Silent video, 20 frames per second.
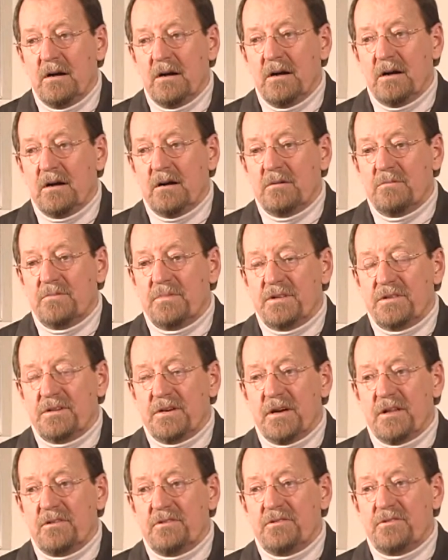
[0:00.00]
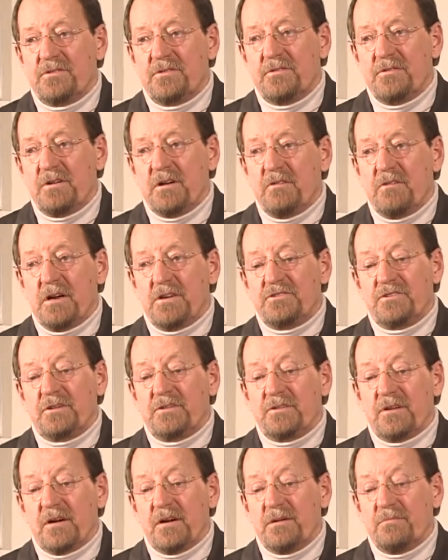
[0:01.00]
Uh, but the others, the rest of
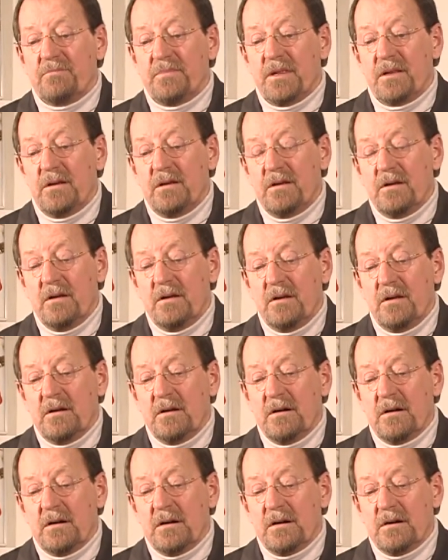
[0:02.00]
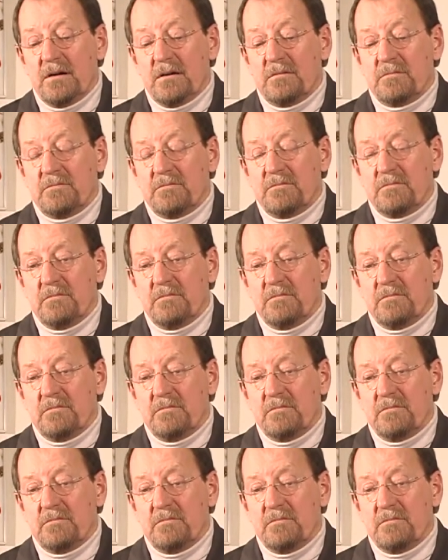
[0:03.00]
the time, uh,